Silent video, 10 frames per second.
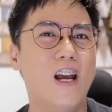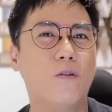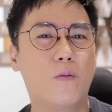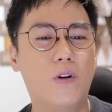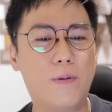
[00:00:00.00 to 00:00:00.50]

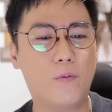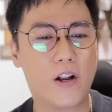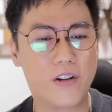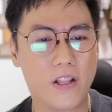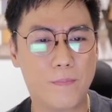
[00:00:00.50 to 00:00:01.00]
We will be
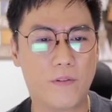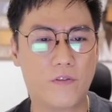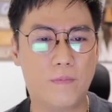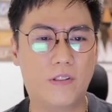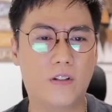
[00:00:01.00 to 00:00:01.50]
watching the
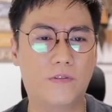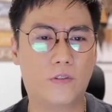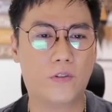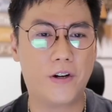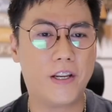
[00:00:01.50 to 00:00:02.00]
performance of
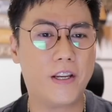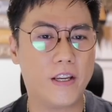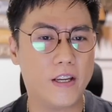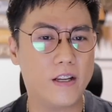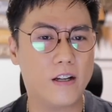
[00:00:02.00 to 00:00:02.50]
Sorority
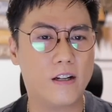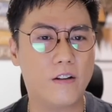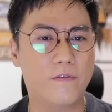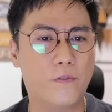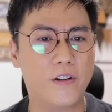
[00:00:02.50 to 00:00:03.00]
in
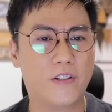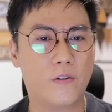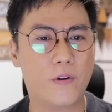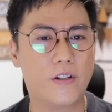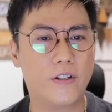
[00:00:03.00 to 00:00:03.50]
the voice
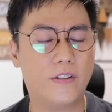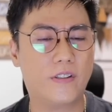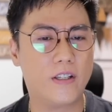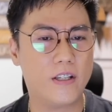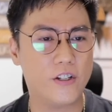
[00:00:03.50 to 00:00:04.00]

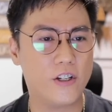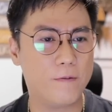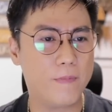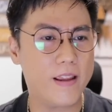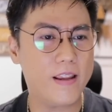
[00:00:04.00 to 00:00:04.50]
generations in
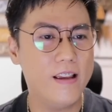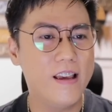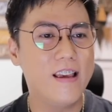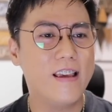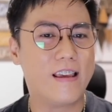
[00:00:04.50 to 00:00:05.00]
GMA.
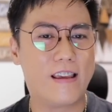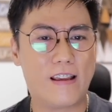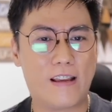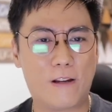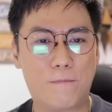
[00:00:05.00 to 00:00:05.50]

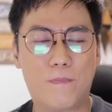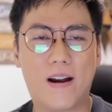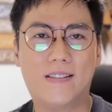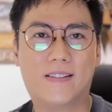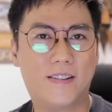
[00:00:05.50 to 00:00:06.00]
And
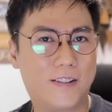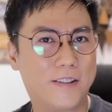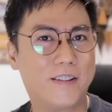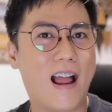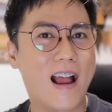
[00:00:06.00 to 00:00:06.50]
my
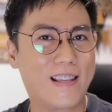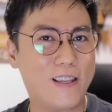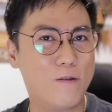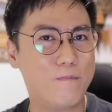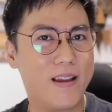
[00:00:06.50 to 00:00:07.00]
sister,
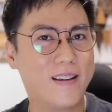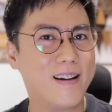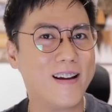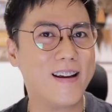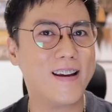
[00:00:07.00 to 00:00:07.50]
Aki
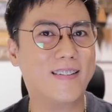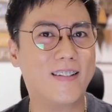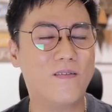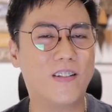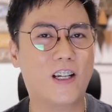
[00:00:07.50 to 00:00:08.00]
Omega, is
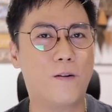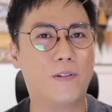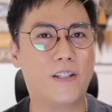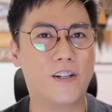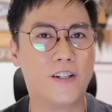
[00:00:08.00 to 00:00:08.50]
in this
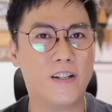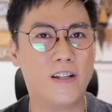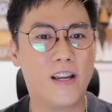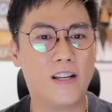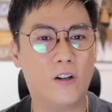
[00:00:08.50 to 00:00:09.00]
competition
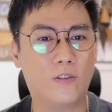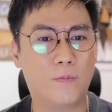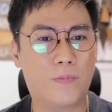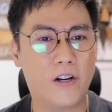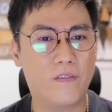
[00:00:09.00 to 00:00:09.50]
and
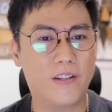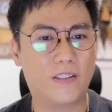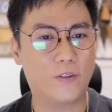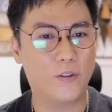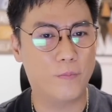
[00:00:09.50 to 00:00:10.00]
also part of
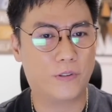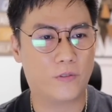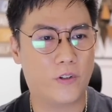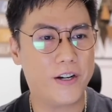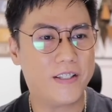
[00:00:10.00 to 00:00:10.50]
this group,
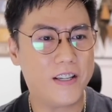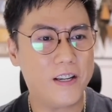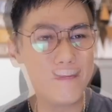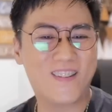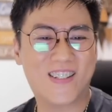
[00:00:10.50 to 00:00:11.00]
Sorority.
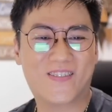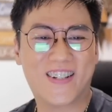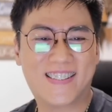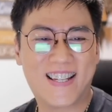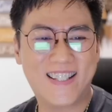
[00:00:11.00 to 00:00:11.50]
And I'm just very
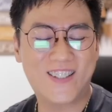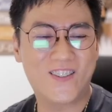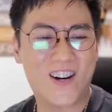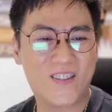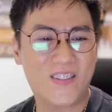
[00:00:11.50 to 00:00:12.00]
excited to
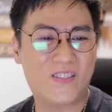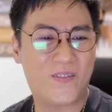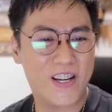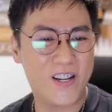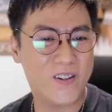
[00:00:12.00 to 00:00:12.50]
watch this
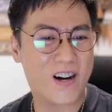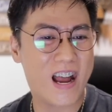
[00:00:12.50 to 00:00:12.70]
video.